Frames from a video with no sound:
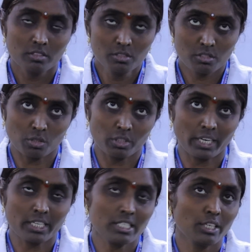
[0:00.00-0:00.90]
So
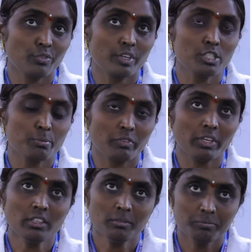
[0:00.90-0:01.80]
that is the difference
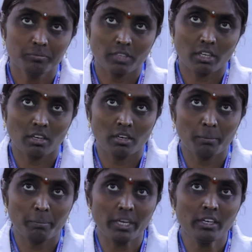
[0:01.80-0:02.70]
between
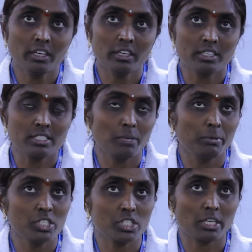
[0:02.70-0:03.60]
print and
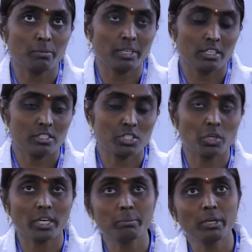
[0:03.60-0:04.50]
assignment statement.
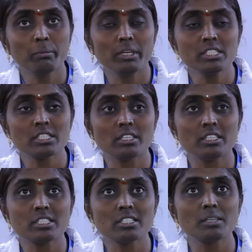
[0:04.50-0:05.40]
Statement means it
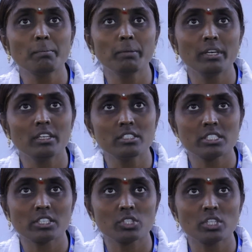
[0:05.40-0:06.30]
is a simple
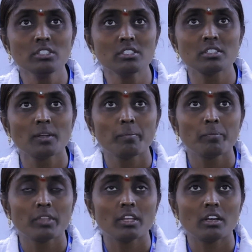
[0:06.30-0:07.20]
instructions.
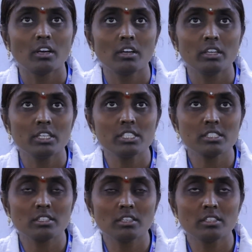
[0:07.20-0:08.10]
It is
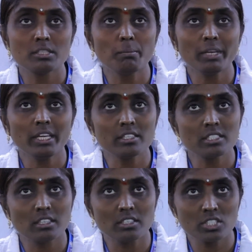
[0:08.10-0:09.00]
simply an
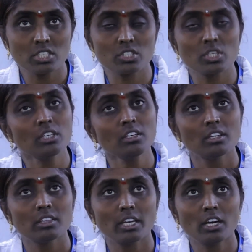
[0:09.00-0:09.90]
instruction.
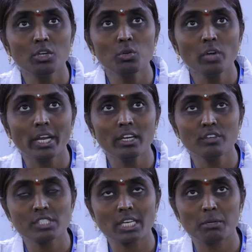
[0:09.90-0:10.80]
There are two kind
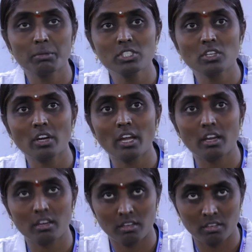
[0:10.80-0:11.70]
of statements
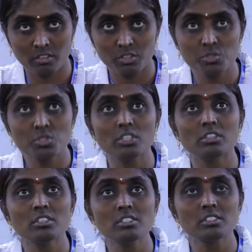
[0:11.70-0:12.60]
are used
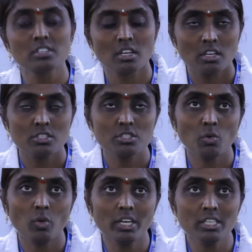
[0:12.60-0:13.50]
in this. So
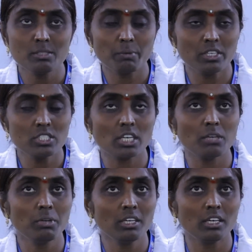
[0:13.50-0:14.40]
one is print
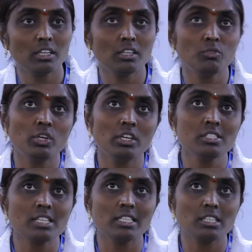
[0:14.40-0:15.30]
statement and another one
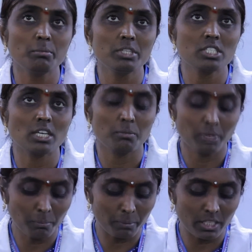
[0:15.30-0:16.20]
is assignment
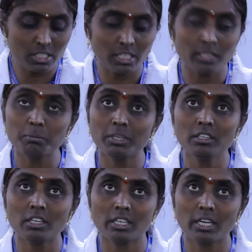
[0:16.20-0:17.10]
statement. Print
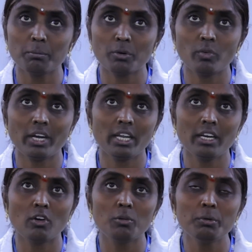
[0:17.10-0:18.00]
statement, it can provide
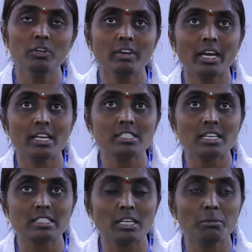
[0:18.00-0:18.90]
an output, whereas
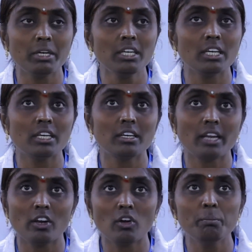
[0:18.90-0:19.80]
assignment, it
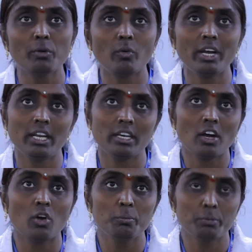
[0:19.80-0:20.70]
cannot provide an
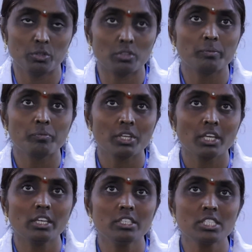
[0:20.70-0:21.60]
output.
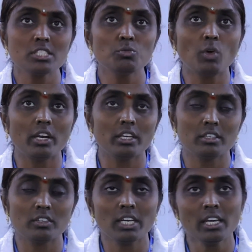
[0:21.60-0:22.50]
It just
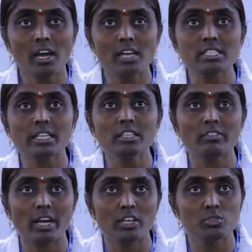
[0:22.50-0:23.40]
only assign the
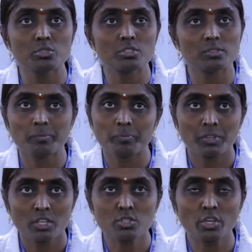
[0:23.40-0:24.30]
values.
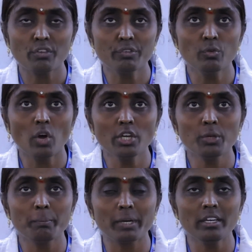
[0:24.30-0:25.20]
So if you want
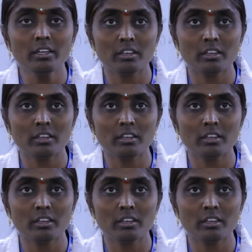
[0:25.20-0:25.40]
to print